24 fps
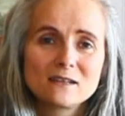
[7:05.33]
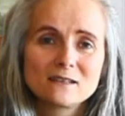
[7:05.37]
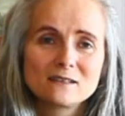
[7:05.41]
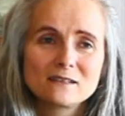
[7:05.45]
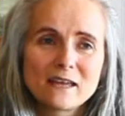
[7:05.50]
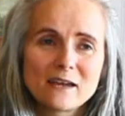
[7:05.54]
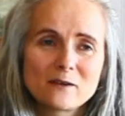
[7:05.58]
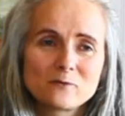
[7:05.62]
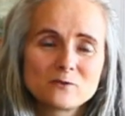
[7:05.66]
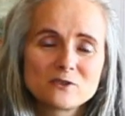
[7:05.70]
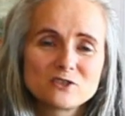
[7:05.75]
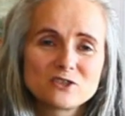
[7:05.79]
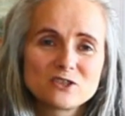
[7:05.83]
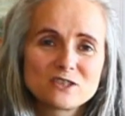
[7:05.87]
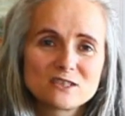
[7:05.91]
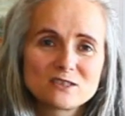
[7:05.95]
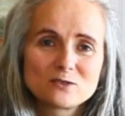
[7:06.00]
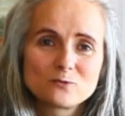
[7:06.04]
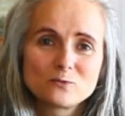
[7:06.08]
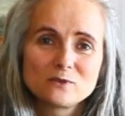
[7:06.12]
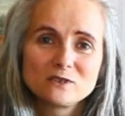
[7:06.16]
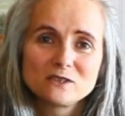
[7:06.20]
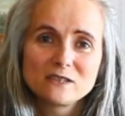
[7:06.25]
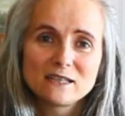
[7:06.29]
That was
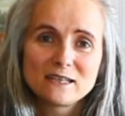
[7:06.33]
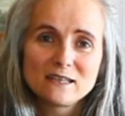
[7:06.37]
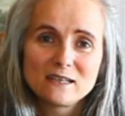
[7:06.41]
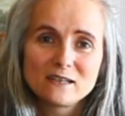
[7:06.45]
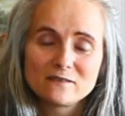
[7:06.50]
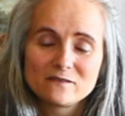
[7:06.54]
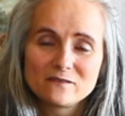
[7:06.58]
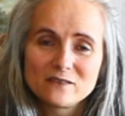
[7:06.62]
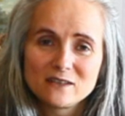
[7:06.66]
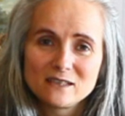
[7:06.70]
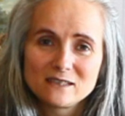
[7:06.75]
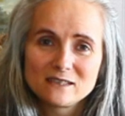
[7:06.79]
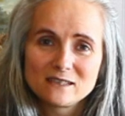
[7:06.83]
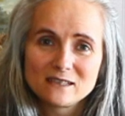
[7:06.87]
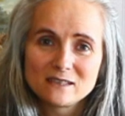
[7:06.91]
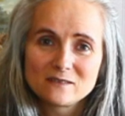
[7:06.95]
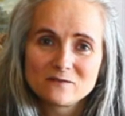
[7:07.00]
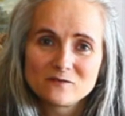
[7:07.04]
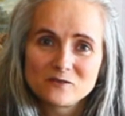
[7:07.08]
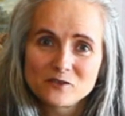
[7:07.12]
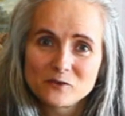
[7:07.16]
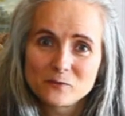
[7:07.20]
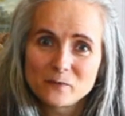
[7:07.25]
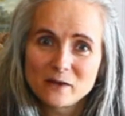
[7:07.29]
just really convicting
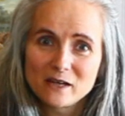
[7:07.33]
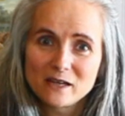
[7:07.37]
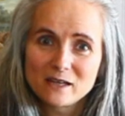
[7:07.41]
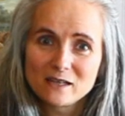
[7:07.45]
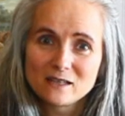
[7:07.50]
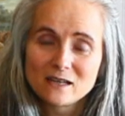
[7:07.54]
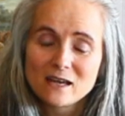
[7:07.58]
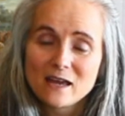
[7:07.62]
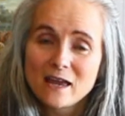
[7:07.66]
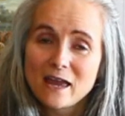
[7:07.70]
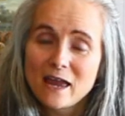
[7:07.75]
for me.